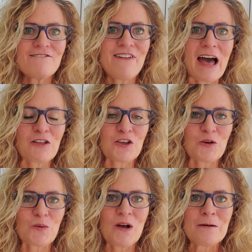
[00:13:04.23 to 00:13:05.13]

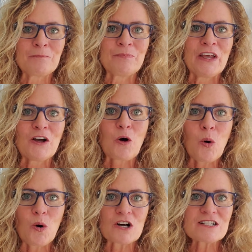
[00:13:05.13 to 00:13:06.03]
value
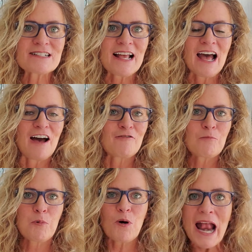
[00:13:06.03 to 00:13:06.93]
course
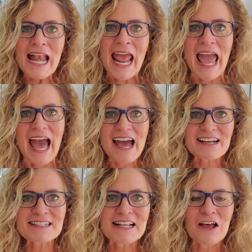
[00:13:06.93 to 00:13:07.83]
of brain
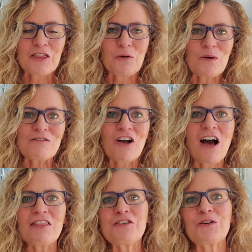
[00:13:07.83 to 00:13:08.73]
hacks that we've
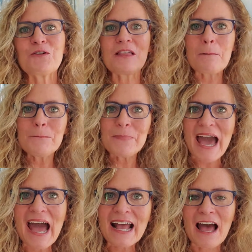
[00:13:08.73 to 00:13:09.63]
gone through the
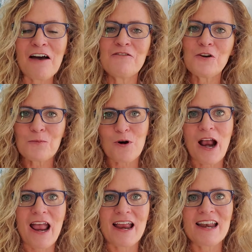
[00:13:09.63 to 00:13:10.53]
back of your
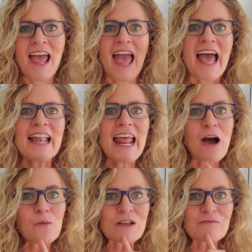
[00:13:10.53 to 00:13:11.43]
brain and
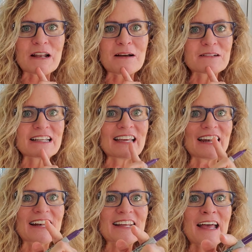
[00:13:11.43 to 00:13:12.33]
now we've been able to get
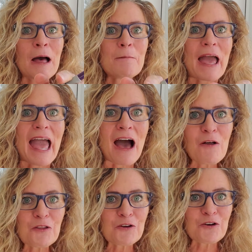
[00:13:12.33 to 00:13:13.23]
it to come
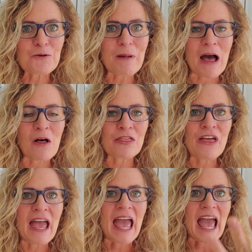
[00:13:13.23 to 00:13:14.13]
out through your mouth
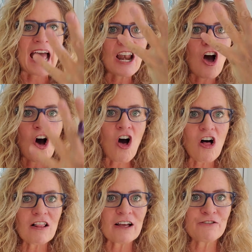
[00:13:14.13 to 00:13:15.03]
and
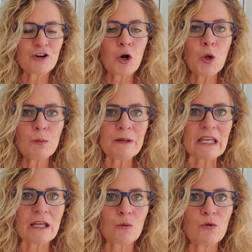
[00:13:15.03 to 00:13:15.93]
all of your whole
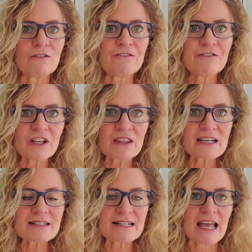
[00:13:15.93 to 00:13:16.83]
being will feel
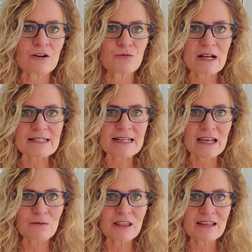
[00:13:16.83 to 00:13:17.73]
this and
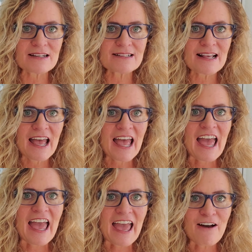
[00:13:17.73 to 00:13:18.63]
resonate with this
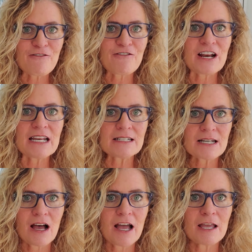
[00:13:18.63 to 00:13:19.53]
every
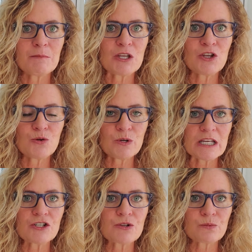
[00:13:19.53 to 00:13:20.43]
time you
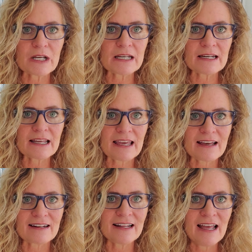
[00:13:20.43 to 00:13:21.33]
need to read it
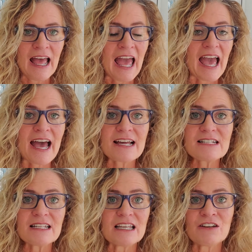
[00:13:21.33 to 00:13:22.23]
again.
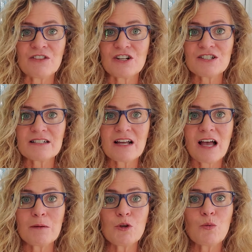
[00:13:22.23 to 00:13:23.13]
And if there's a
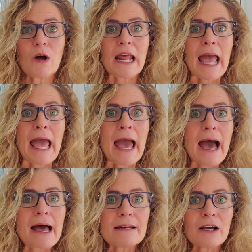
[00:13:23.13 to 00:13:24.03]
time you want to
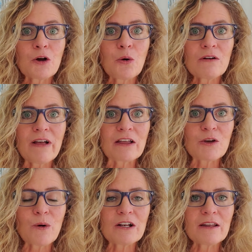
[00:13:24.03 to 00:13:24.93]
add a core
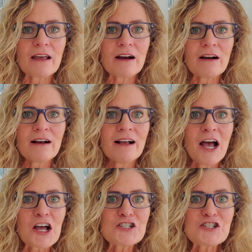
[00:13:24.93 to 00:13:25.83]
value on there,
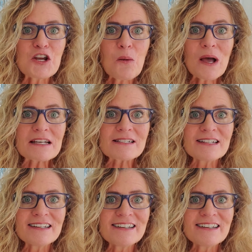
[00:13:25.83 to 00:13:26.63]
do it.